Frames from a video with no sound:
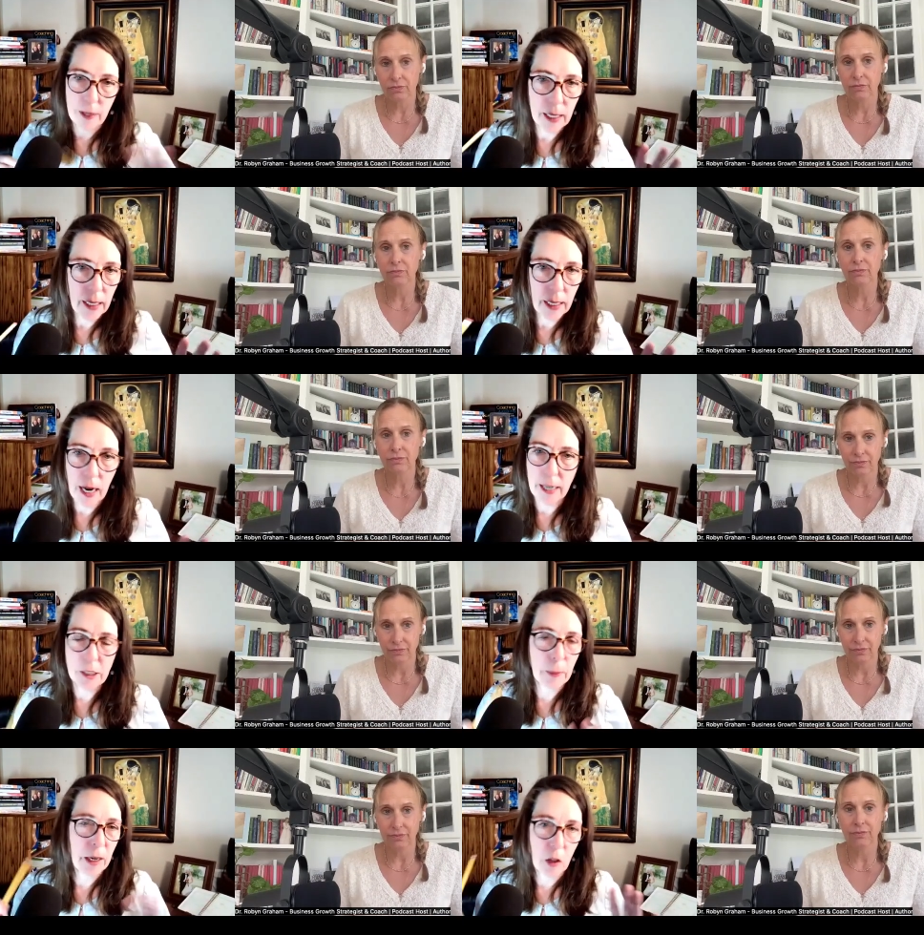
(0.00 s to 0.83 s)
Speaker 1: it i
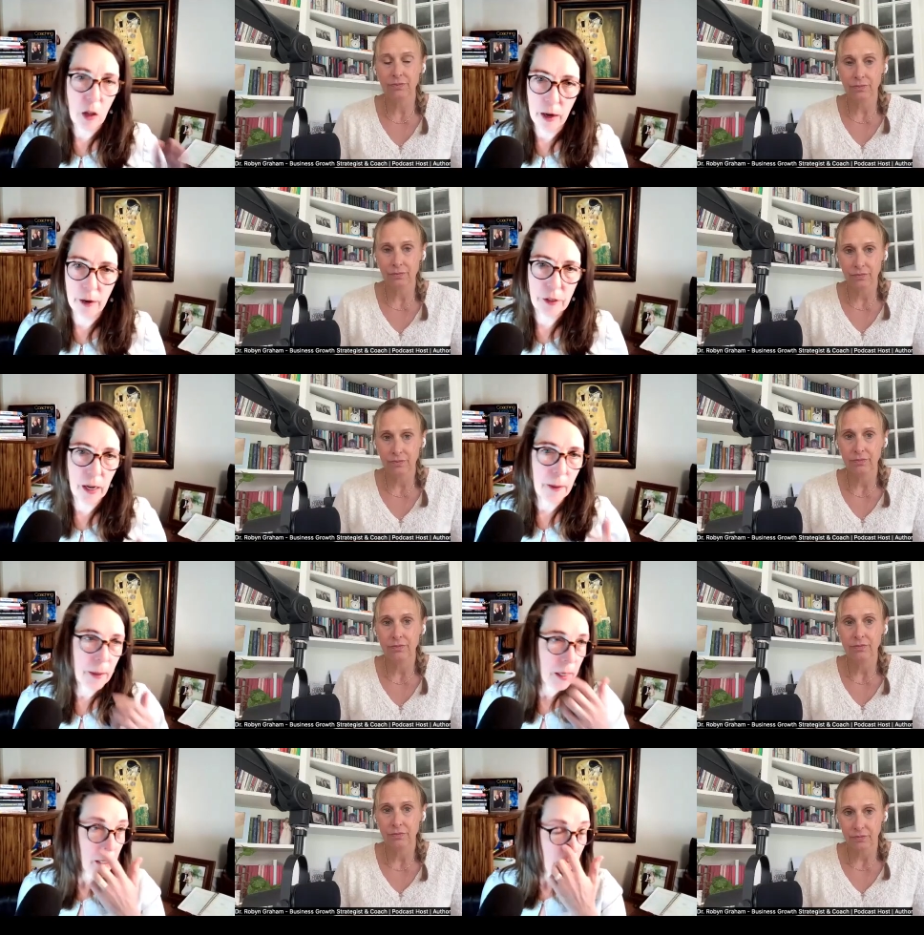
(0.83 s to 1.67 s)
spent a lot of time
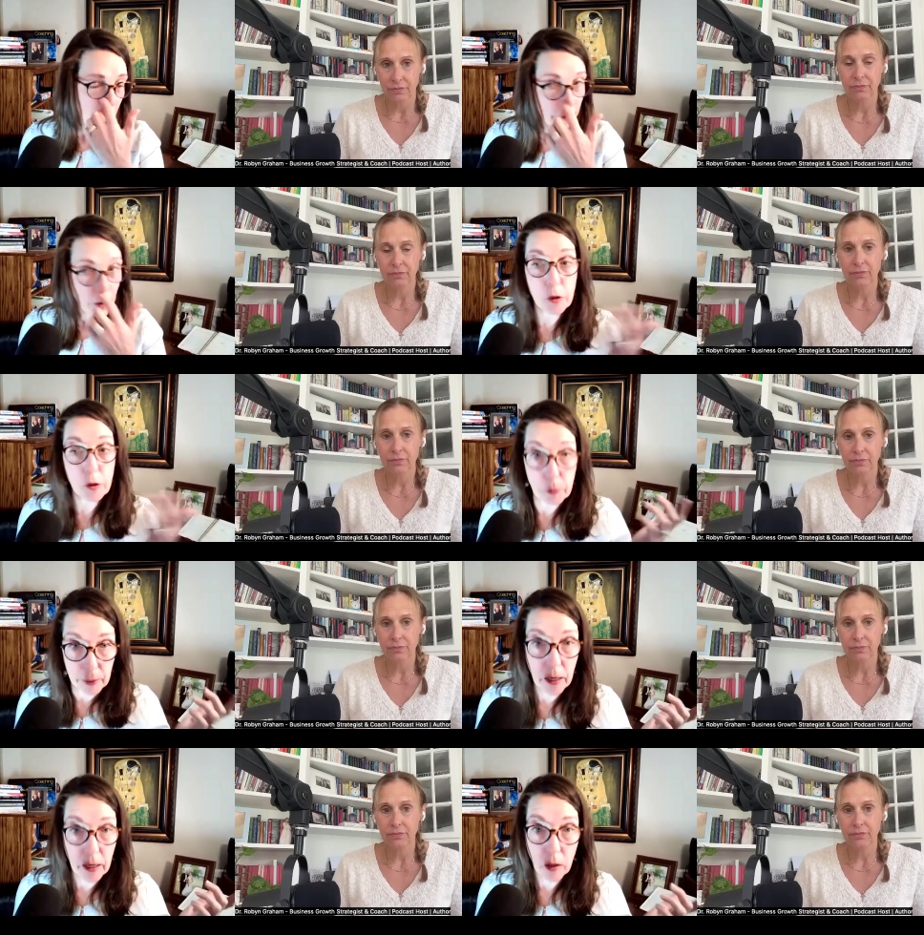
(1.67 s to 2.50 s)
on it i've also
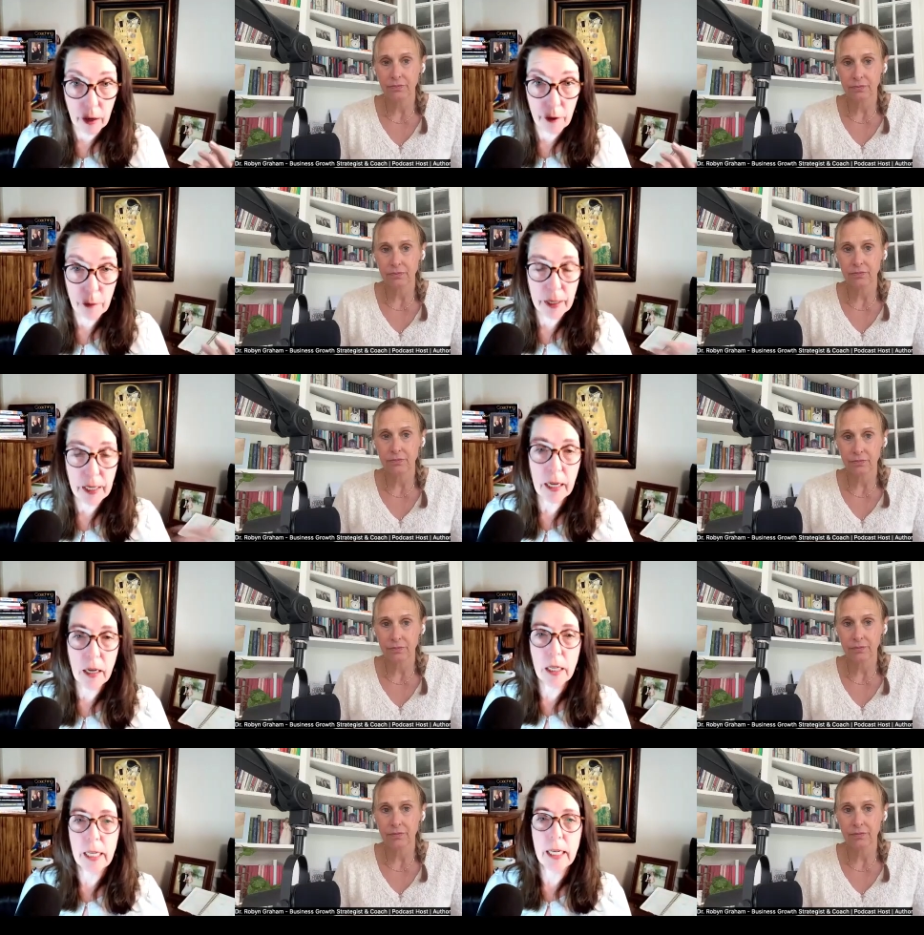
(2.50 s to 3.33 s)
spent a lot of money
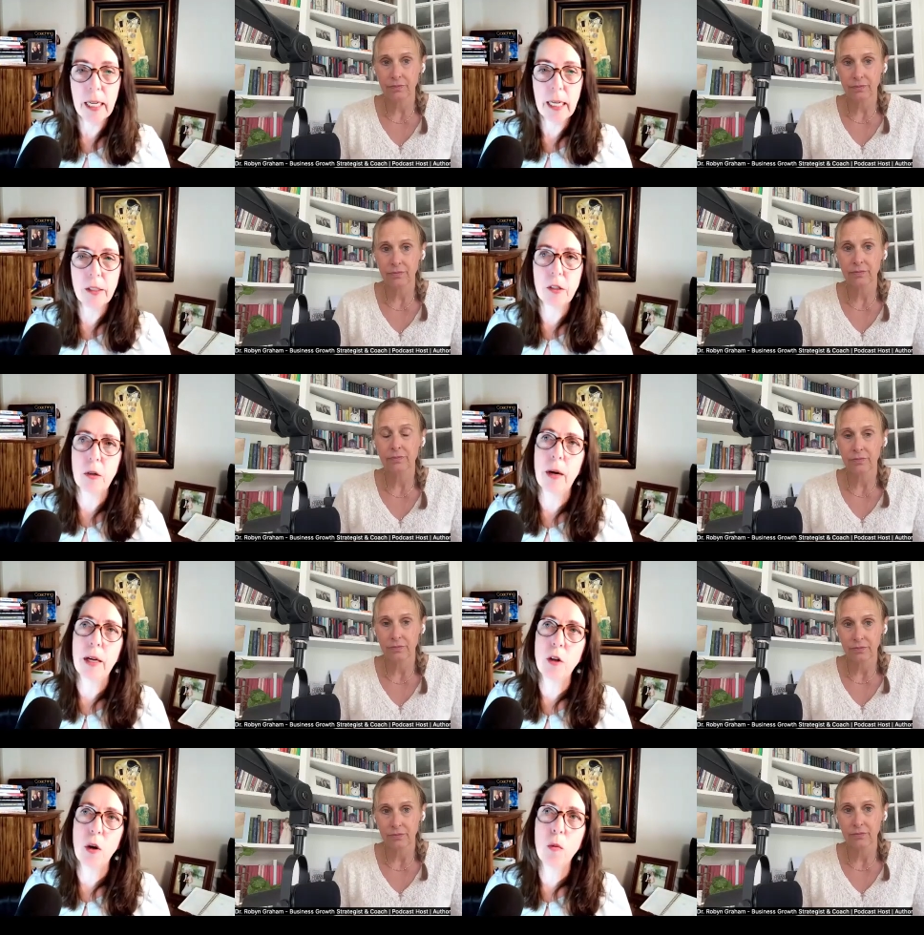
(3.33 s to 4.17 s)
on it and so
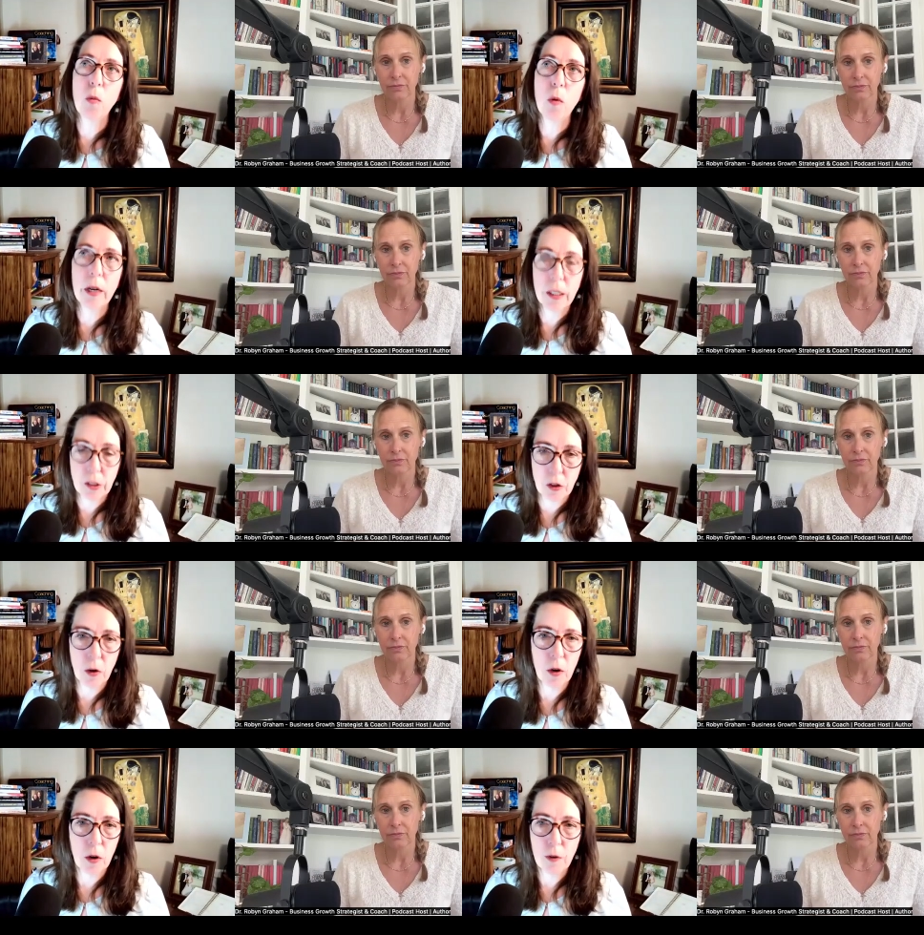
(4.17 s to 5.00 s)
i don't want to
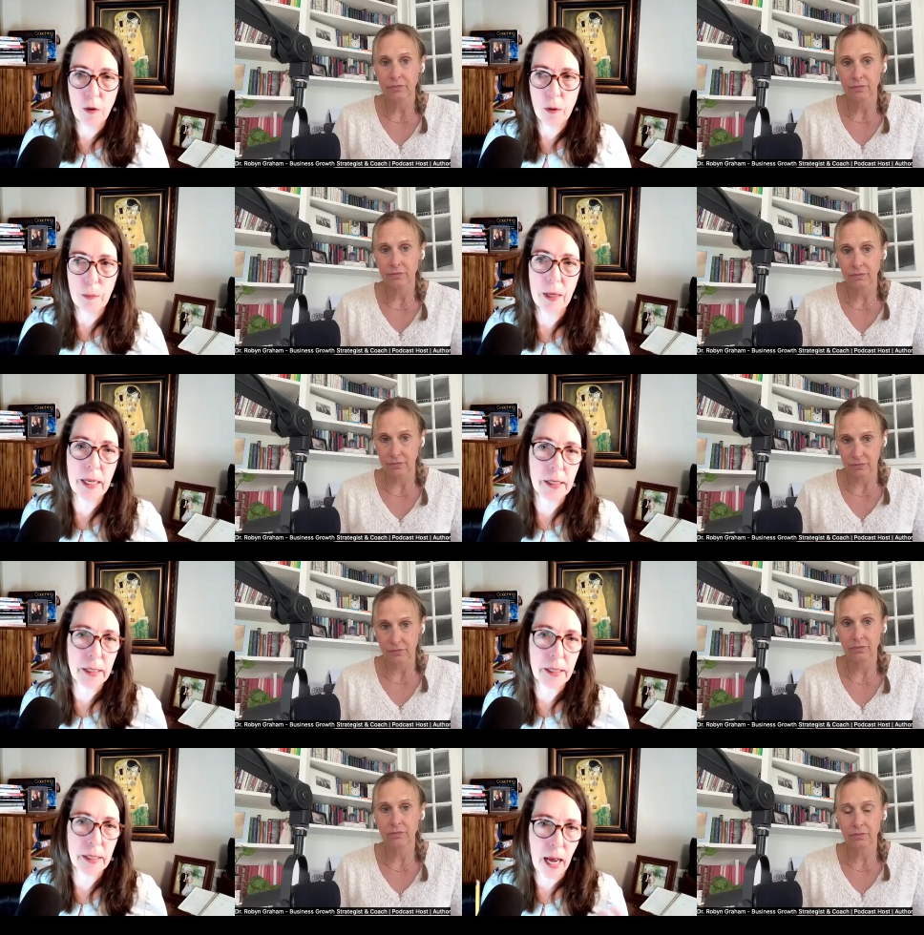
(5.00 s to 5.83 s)
start over
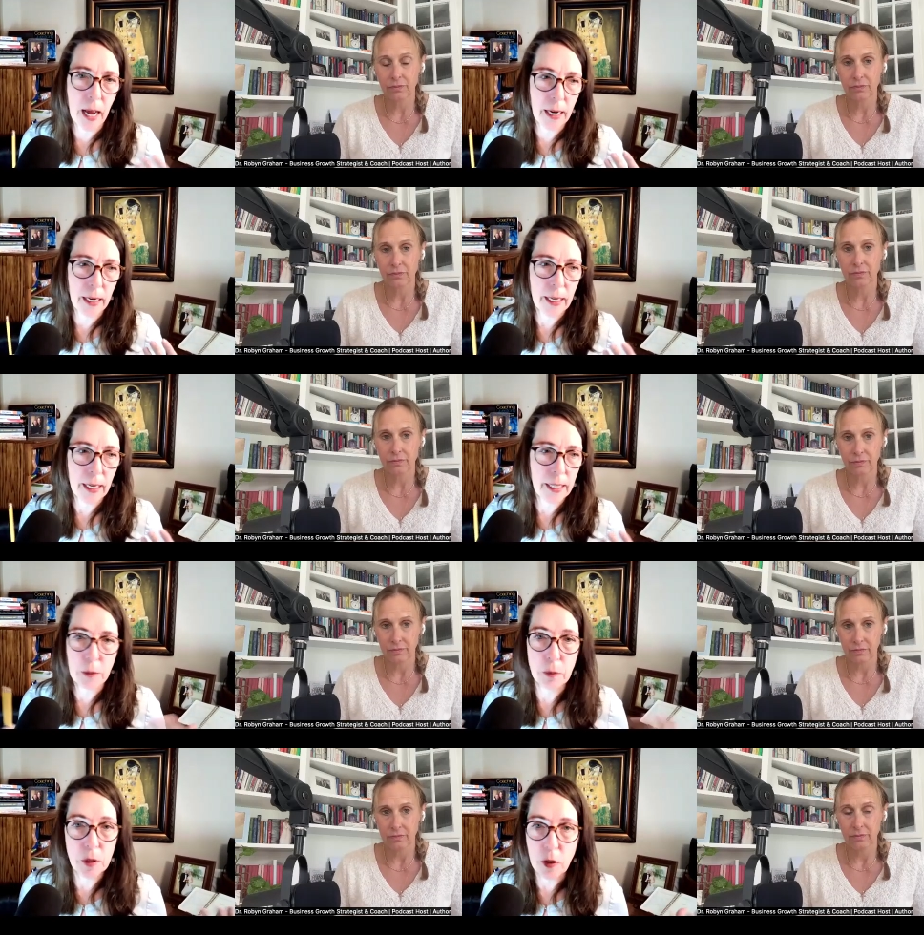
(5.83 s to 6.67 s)
because i
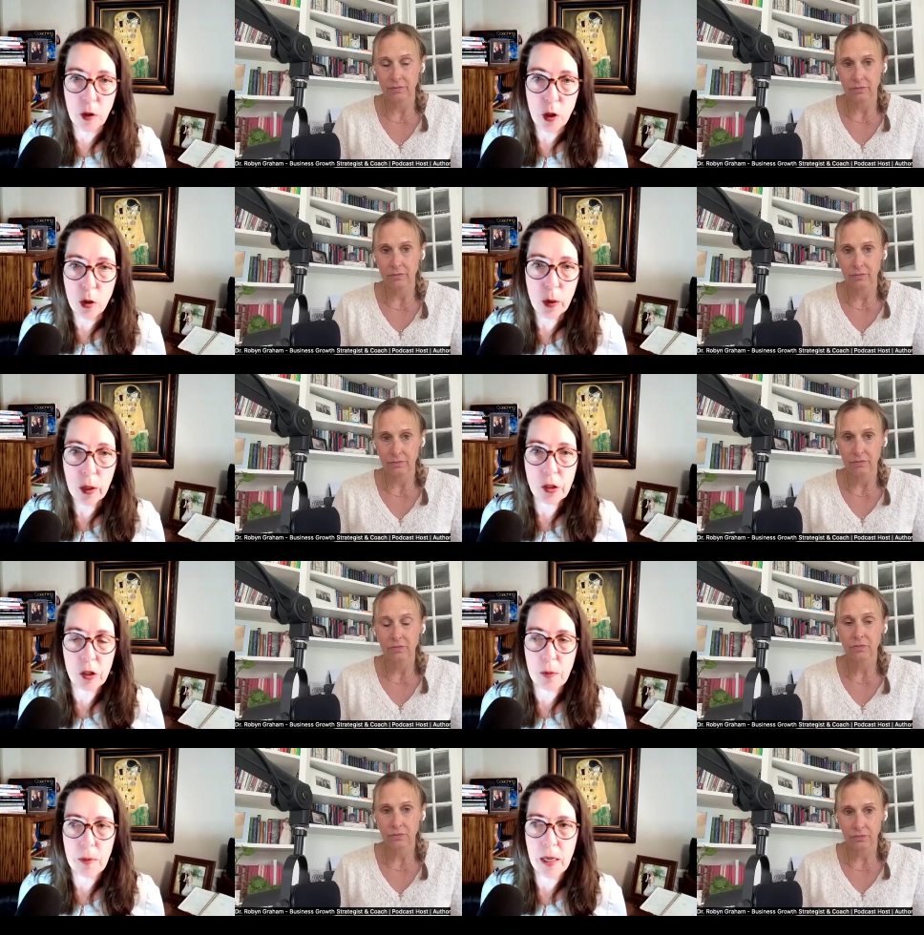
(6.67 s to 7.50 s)
it's newer
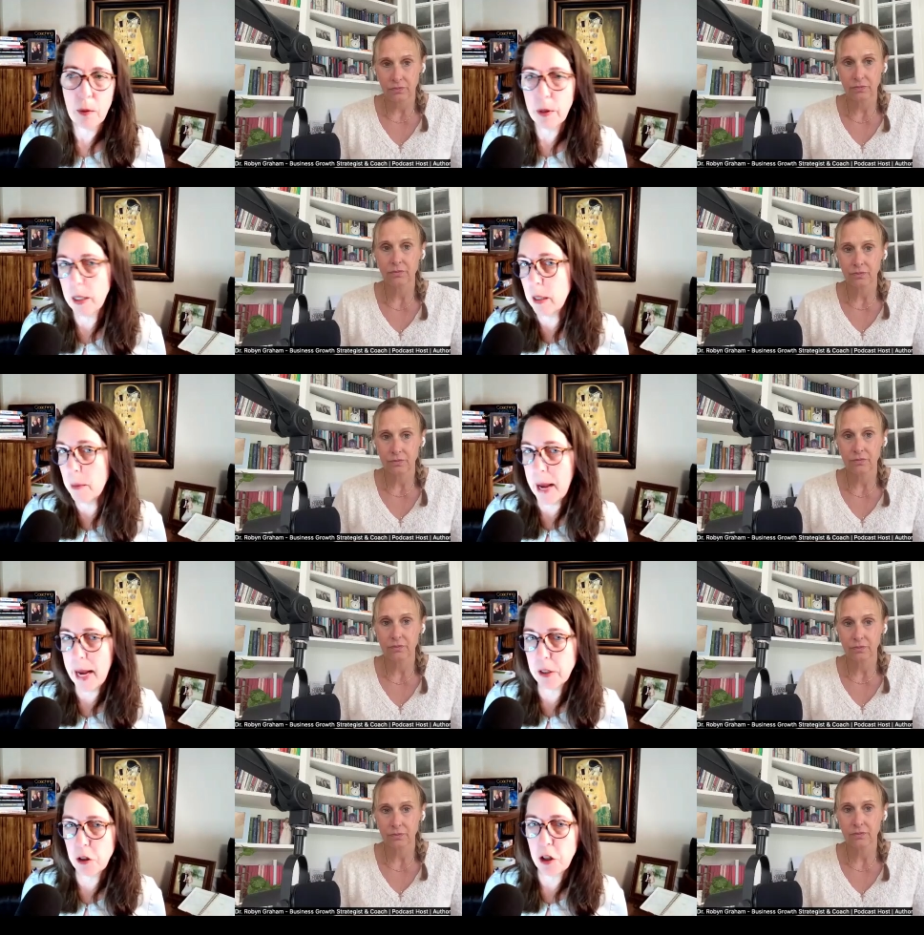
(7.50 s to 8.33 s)
to me within the
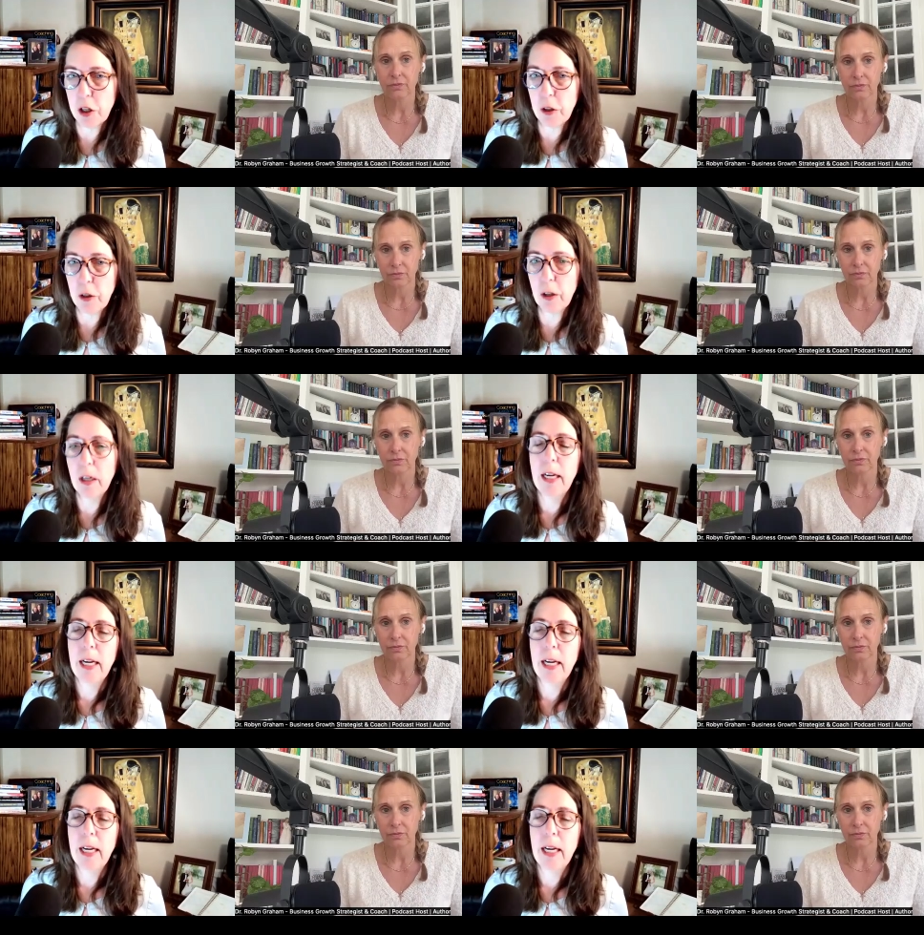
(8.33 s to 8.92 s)
past year